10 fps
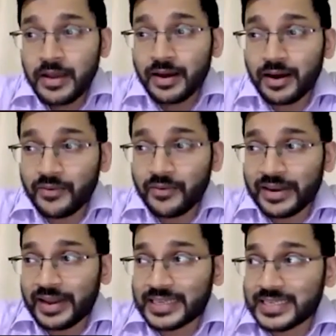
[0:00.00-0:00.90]

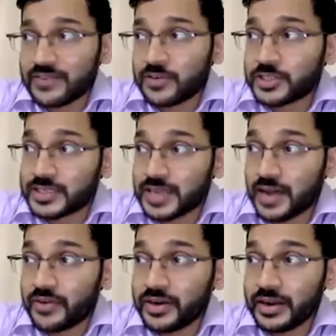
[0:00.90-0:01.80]
when X-ray was
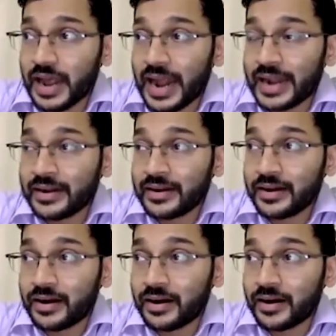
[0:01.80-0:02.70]
discovered and
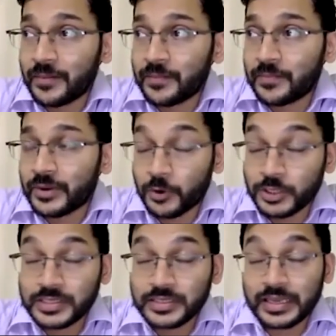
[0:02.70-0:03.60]

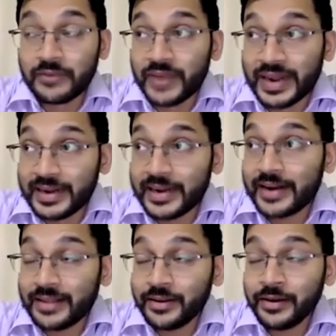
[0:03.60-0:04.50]
was invented
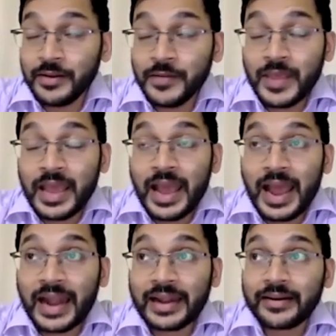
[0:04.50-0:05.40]
rather,
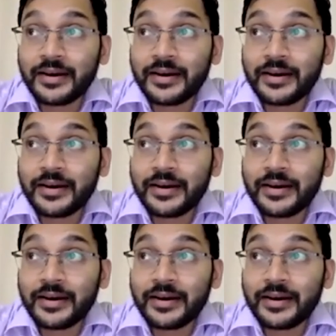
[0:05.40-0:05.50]
and